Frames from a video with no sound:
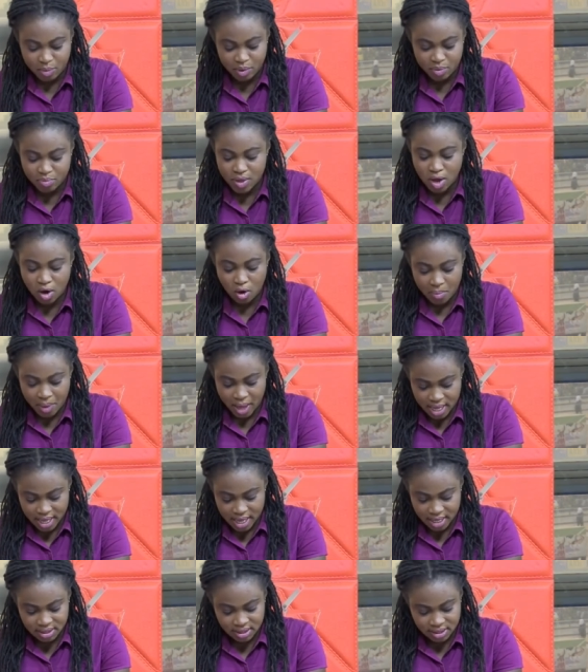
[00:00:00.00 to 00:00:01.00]
be be obey
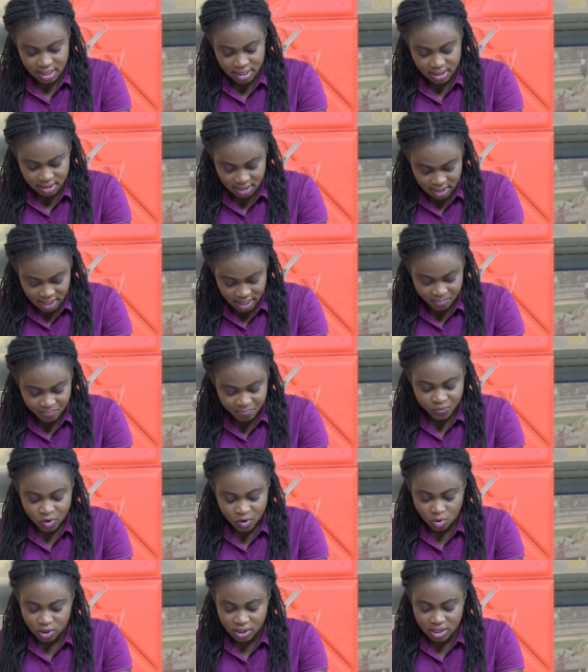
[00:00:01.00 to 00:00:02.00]
yet, then say.
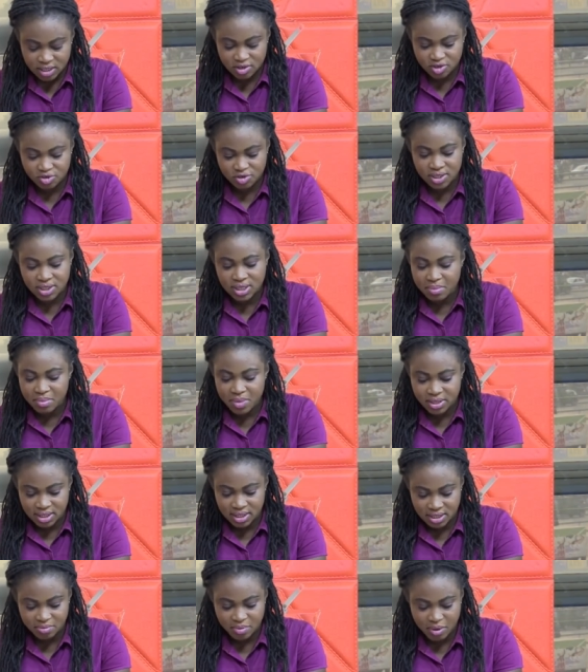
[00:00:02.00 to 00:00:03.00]
Or these stricter
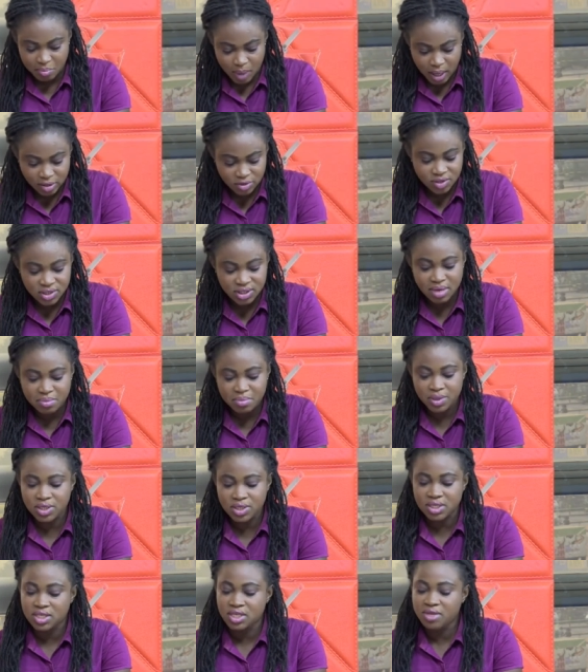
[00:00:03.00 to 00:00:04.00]
measures, but stricter
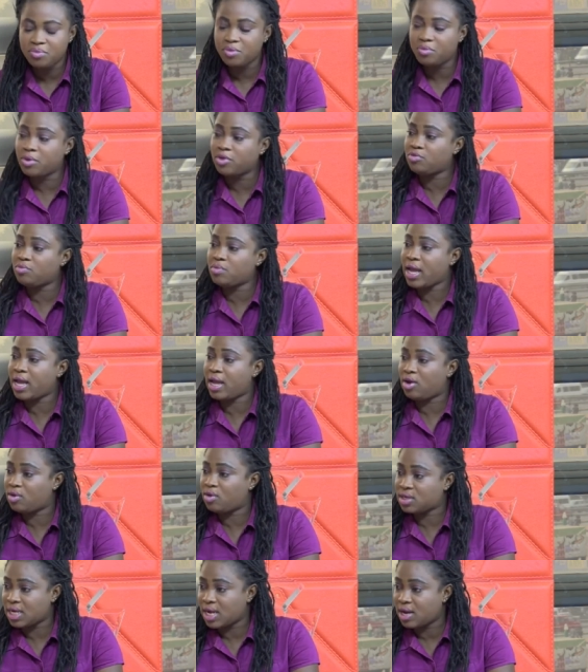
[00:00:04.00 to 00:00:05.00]
measures need to be between your
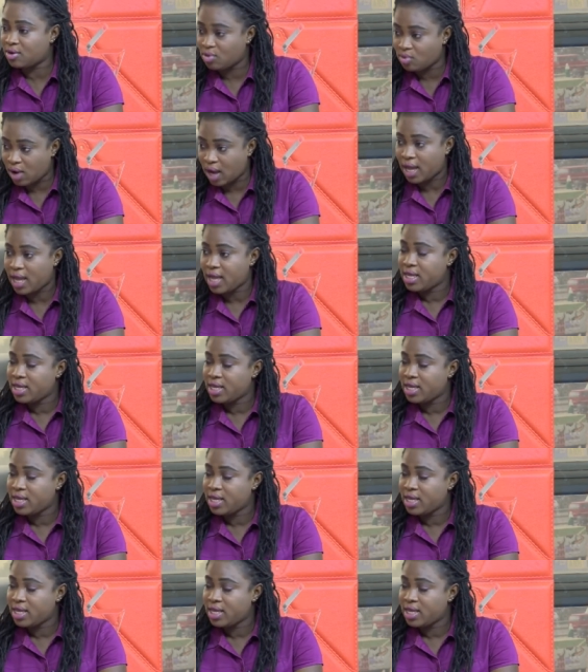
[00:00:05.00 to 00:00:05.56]
lockdown.